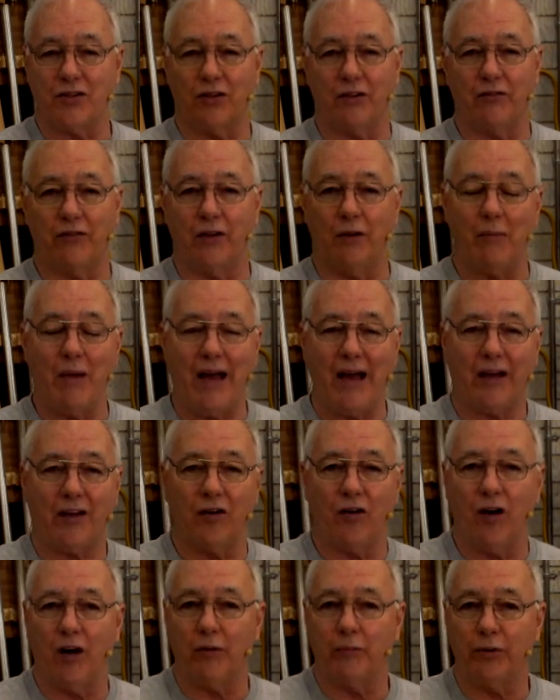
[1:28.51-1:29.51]
of the
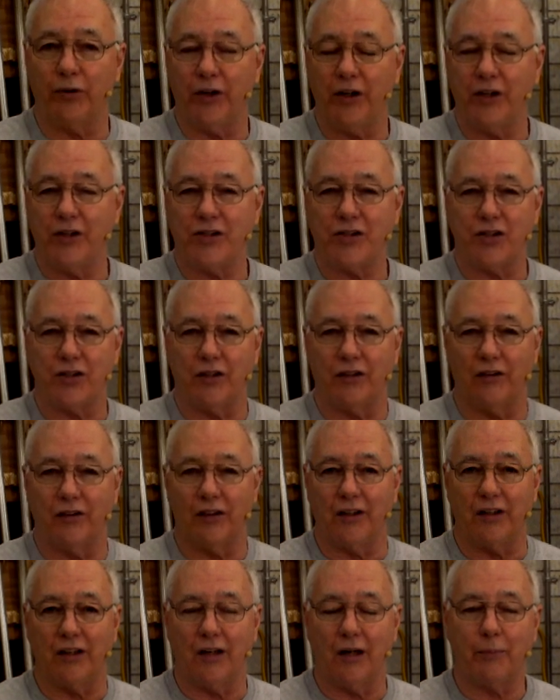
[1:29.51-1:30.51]
Mackinac Bridge and
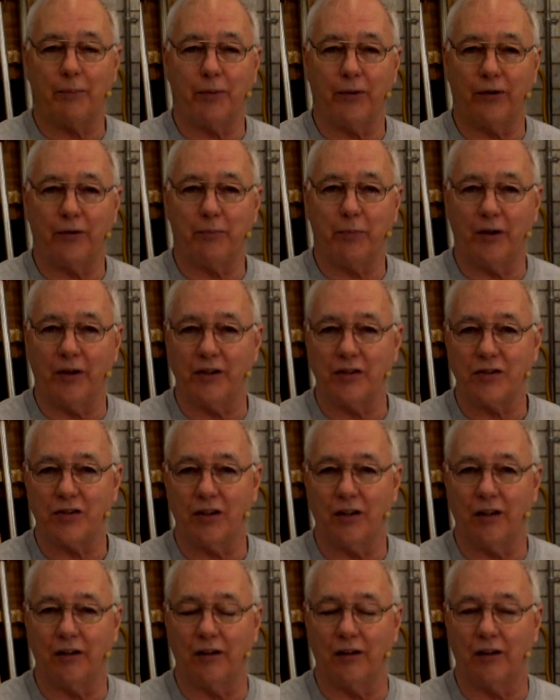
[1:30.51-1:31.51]
the Upper
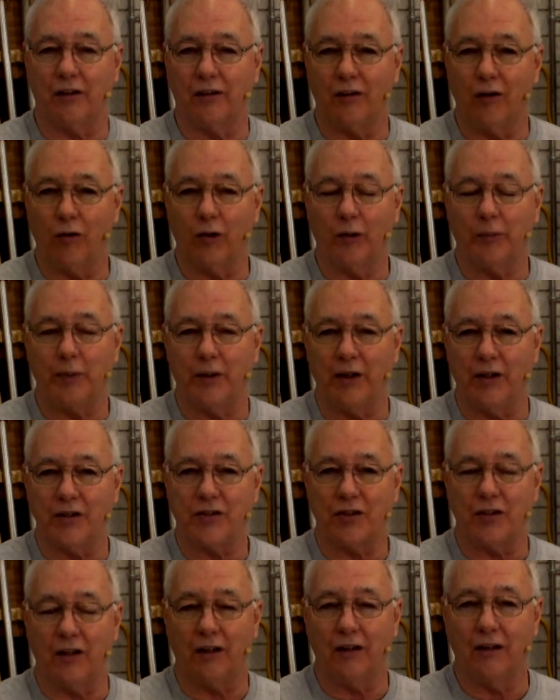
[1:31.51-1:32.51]
Peninsula and the Lower
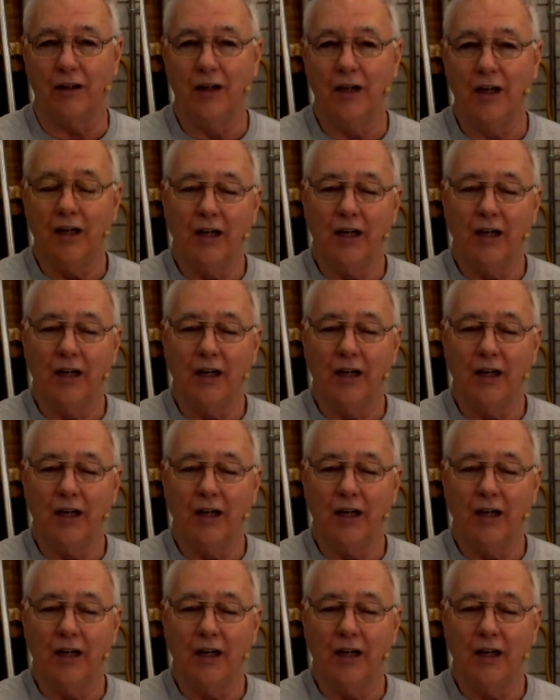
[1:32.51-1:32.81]
Peninsula.